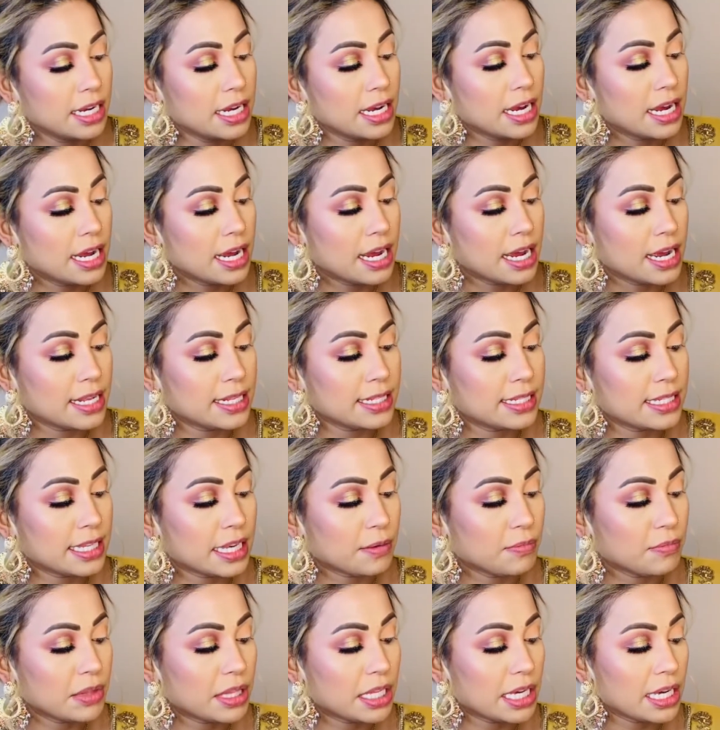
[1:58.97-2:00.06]
and same
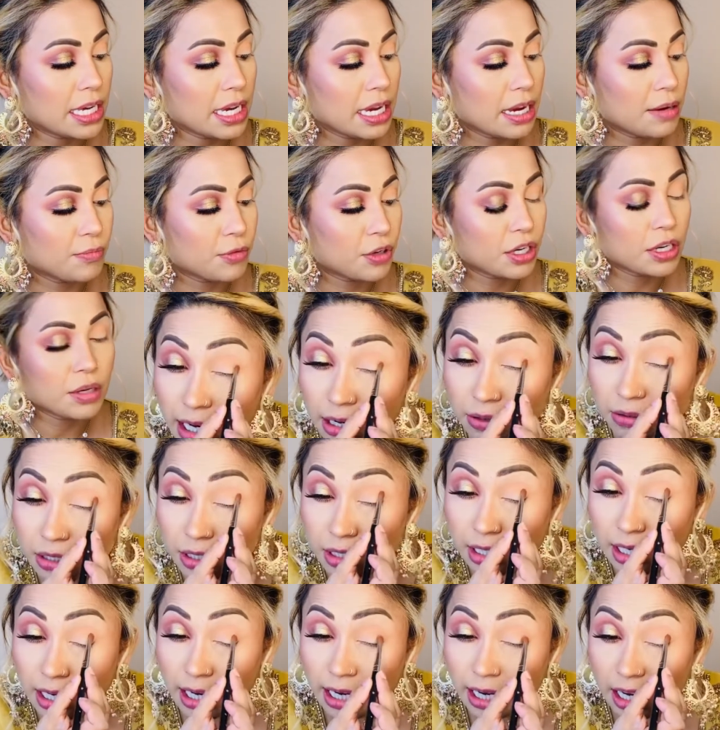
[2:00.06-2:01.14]
thing, I'm gonna outer
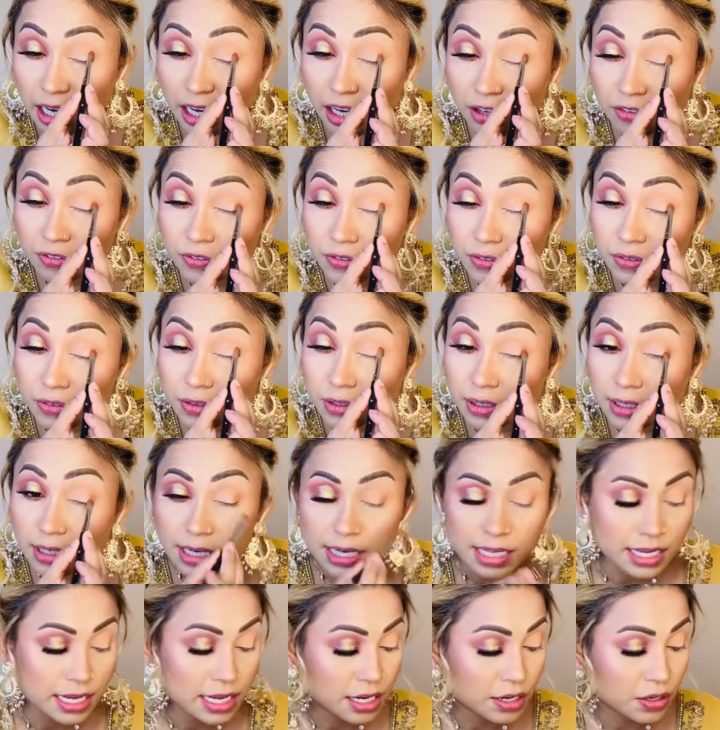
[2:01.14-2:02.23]
half
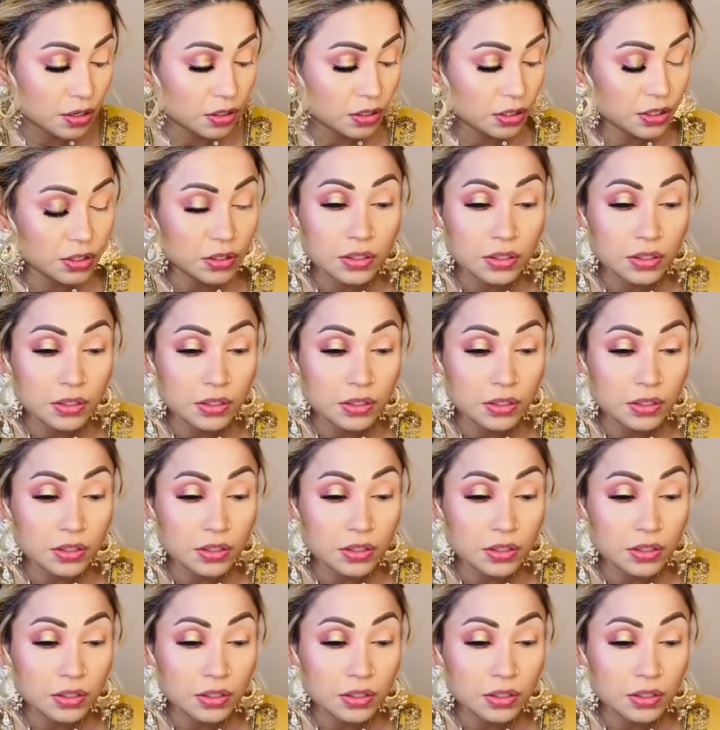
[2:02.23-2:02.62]
and also